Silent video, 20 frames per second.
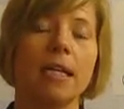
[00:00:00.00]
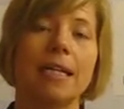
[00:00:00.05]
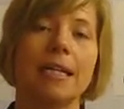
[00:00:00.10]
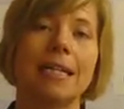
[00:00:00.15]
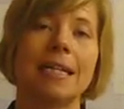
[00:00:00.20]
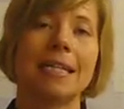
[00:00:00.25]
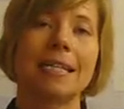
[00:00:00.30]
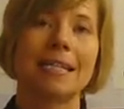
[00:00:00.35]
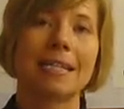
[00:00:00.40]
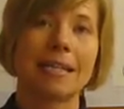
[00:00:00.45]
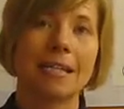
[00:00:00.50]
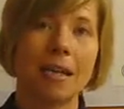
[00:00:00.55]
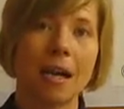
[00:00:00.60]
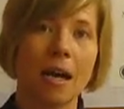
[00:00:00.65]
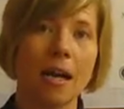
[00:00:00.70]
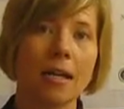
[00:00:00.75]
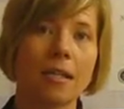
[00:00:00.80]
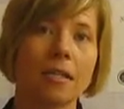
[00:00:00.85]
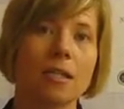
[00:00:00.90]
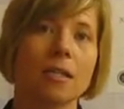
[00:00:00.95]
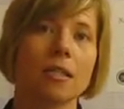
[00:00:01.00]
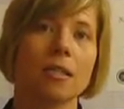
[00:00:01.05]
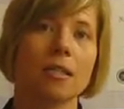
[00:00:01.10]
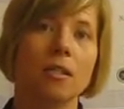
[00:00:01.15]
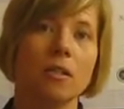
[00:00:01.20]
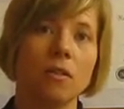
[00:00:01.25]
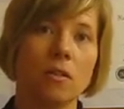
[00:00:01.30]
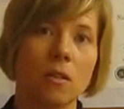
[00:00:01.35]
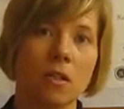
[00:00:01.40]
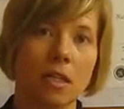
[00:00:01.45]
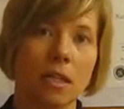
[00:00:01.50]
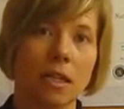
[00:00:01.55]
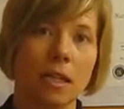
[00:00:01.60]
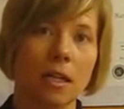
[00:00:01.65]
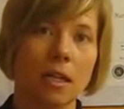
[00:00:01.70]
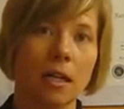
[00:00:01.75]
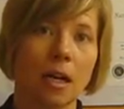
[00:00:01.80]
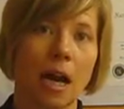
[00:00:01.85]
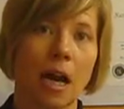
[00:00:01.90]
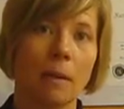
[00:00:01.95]
is not
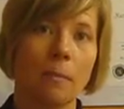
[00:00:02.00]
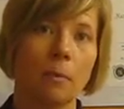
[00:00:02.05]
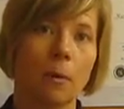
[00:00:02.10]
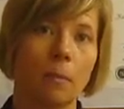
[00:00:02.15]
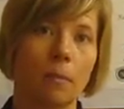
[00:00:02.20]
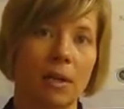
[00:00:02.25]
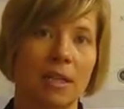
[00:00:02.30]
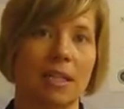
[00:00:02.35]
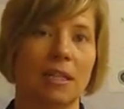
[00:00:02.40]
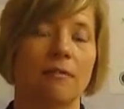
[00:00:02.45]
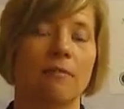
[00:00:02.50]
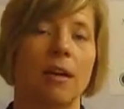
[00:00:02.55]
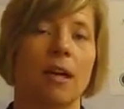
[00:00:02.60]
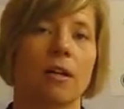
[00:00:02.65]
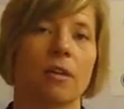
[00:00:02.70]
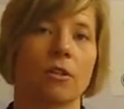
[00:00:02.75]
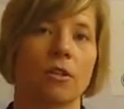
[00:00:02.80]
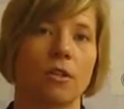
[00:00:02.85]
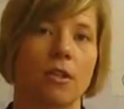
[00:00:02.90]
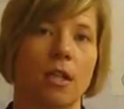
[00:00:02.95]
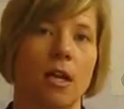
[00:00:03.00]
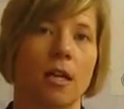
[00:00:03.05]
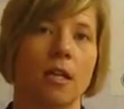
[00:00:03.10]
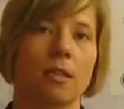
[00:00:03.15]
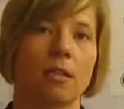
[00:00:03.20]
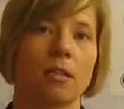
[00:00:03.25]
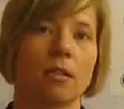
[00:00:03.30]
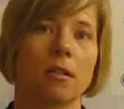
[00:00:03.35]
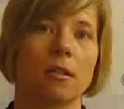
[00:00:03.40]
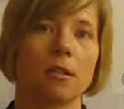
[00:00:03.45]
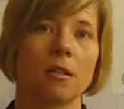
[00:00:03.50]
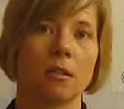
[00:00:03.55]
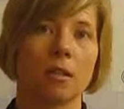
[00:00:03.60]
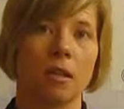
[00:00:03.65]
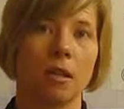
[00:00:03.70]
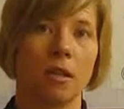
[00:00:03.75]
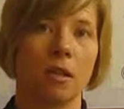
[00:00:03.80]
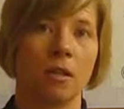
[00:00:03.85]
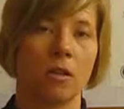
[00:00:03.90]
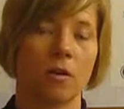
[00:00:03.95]
using hypopressive exercises
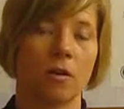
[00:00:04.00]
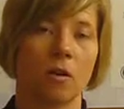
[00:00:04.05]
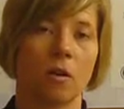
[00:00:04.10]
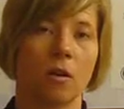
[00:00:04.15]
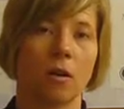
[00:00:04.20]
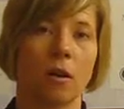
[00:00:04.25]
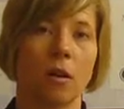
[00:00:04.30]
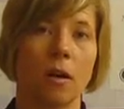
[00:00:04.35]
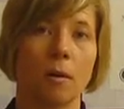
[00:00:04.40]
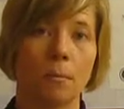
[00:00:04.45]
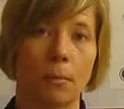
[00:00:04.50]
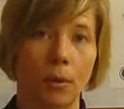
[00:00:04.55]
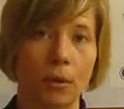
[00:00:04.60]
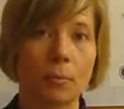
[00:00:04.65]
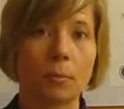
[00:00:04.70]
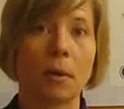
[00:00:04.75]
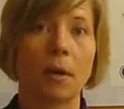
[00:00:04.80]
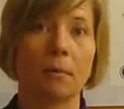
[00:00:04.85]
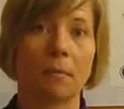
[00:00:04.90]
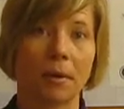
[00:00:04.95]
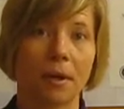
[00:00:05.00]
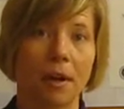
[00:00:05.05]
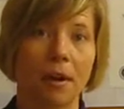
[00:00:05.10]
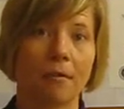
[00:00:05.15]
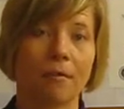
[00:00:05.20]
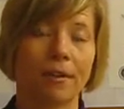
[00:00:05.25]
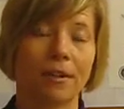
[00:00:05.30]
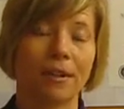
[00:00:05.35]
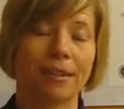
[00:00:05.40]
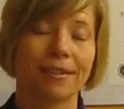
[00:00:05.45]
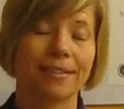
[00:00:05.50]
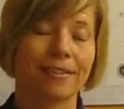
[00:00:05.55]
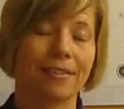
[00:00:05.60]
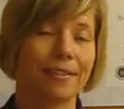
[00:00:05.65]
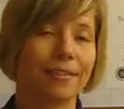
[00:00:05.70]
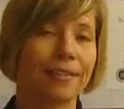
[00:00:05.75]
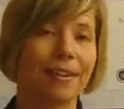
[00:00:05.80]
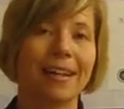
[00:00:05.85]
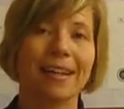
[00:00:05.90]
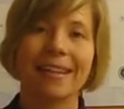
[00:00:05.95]
in your postpartum recovery.
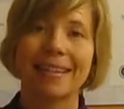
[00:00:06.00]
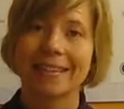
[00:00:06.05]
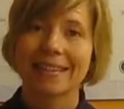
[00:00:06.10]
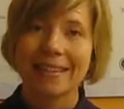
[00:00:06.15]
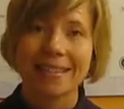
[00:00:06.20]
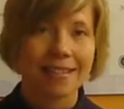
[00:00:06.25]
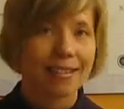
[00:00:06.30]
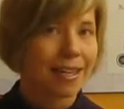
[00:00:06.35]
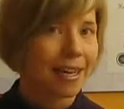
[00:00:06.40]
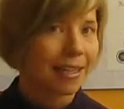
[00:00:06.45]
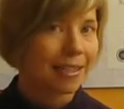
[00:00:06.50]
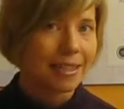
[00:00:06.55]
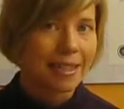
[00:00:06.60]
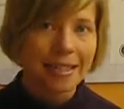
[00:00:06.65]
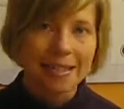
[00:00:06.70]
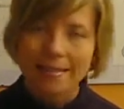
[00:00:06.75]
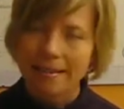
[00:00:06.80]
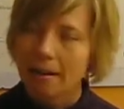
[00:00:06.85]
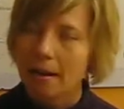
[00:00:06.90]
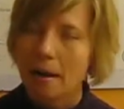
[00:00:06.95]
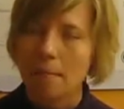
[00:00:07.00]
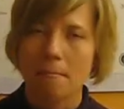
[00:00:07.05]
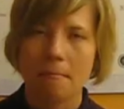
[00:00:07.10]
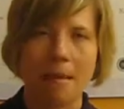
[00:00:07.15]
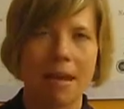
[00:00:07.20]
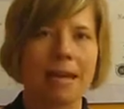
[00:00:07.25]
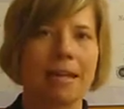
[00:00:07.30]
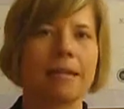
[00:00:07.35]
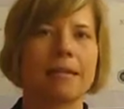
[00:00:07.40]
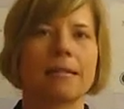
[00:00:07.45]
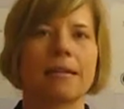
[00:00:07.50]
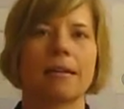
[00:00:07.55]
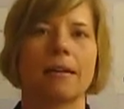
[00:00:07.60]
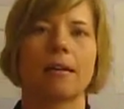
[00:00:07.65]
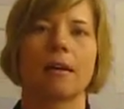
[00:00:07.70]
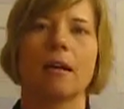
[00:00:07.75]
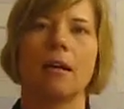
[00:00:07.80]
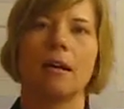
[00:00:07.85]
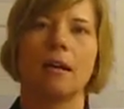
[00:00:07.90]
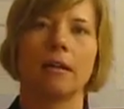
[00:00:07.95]
So these techniques are amazing.
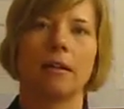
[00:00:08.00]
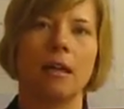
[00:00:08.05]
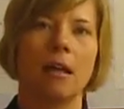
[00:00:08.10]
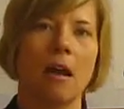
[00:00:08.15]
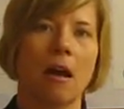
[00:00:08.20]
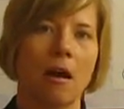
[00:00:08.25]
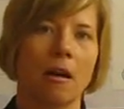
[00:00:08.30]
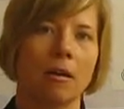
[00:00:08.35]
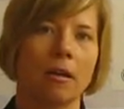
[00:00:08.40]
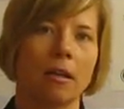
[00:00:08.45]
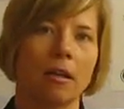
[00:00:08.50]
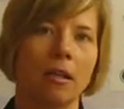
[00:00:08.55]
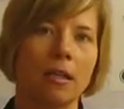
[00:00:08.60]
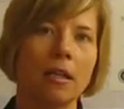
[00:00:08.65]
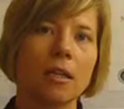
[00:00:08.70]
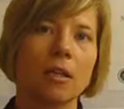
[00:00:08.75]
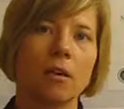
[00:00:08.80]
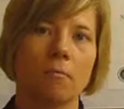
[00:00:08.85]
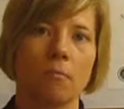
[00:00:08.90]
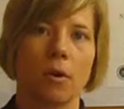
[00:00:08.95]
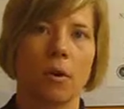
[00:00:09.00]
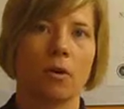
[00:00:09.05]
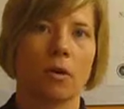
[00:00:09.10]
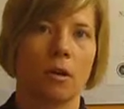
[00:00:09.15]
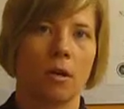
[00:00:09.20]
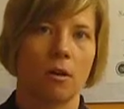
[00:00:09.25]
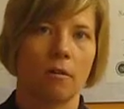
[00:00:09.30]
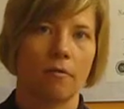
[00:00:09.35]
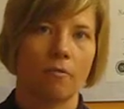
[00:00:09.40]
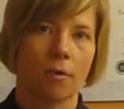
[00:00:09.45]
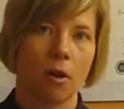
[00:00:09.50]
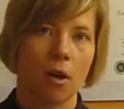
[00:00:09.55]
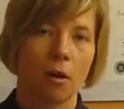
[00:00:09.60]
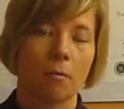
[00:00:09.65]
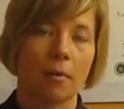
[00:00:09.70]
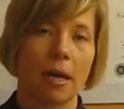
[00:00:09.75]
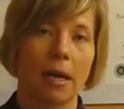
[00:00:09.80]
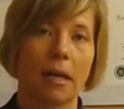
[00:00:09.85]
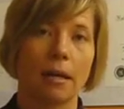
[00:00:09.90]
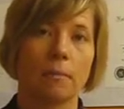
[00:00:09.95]
They are the key component of all
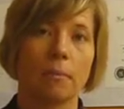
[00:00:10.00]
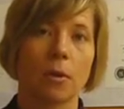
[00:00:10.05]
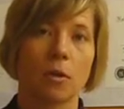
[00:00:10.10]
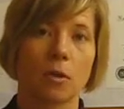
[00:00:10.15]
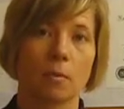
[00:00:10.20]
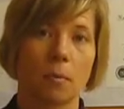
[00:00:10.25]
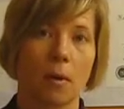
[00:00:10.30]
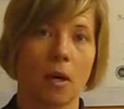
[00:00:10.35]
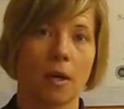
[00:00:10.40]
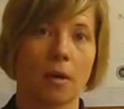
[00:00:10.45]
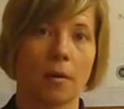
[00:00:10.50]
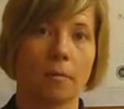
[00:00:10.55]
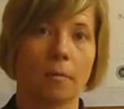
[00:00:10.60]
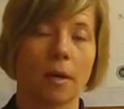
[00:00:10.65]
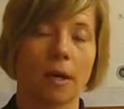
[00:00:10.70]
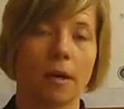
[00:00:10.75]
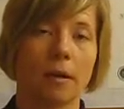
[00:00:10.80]
my postpartum